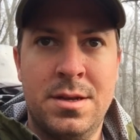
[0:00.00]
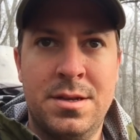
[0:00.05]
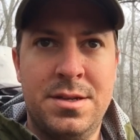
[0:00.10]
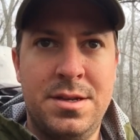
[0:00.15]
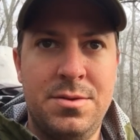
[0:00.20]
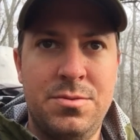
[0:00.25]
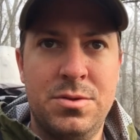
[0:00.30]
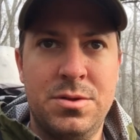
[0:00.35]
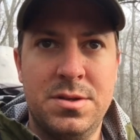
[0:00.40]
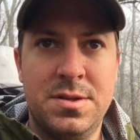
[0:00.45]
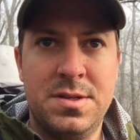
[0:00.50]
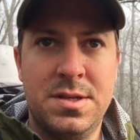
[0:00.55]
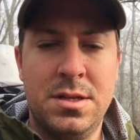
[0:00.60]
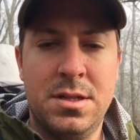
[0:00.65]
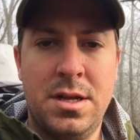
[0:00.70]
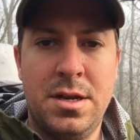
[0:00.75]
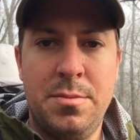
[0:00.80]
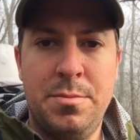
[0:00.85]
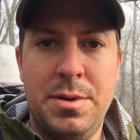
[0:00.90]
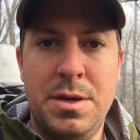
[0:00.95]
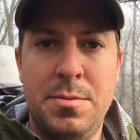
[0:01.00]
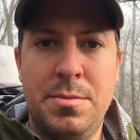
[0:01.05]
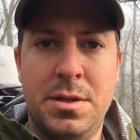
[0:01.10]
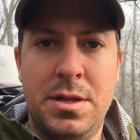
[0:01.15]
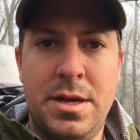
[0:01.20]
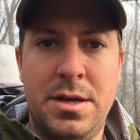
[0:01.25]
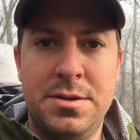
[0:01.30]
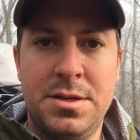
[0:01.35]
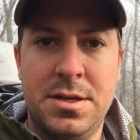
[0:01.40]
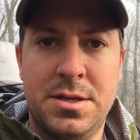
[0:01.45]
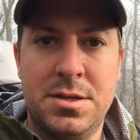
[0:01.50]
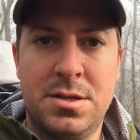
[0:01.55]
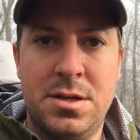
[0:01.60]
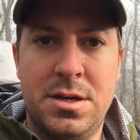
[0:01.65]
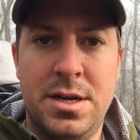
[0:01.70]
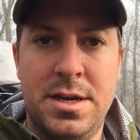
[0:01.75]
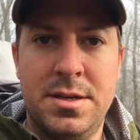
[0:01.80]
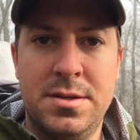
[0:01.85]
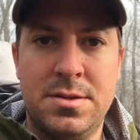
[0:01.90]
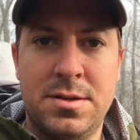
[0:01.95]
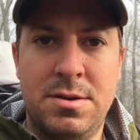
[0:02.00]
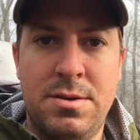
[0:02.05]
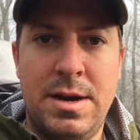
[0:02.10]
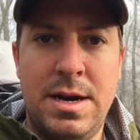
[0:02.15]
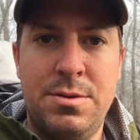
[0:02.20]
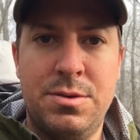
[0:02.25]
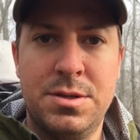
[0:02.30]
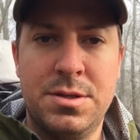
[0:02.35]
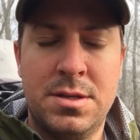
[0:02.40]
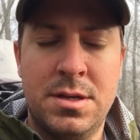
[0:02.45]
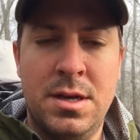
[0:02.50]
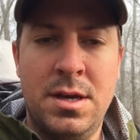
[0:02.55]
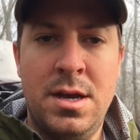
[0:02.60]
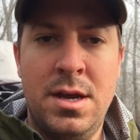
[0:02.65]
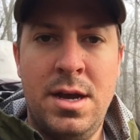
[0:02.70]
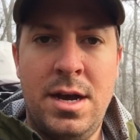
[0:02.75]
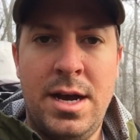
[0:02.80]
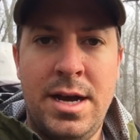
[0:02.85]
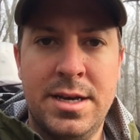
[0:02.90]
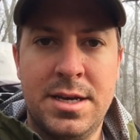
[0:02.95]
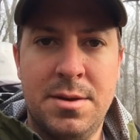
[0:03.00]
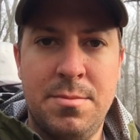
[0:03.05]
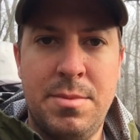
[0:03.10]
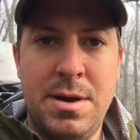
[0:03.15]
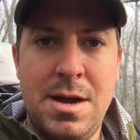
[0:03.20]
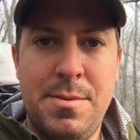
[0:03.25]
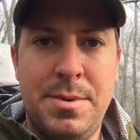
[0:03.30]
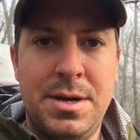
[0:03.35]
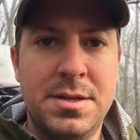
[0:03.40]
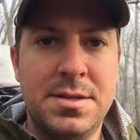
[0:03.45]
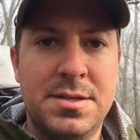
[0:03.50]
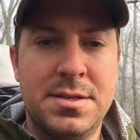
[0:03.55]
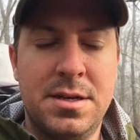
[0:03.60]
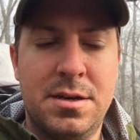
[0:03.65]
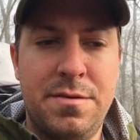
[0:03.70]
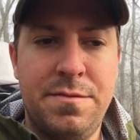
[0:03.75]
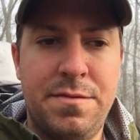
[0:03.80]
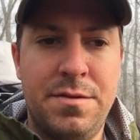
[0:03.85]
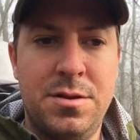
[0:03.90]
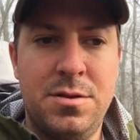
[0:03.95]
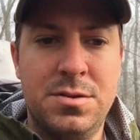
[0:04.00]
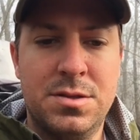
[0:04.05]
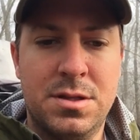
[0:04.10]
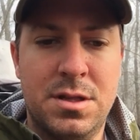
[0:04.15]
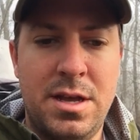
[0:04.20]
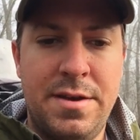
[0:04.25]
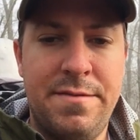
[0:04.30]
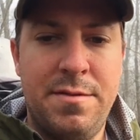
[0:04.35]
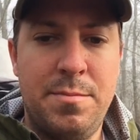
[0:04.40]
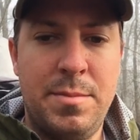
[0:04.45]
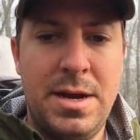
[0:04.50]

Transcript: Didn't really see a lot of people out yesterday, so I was hiking by myself for those 11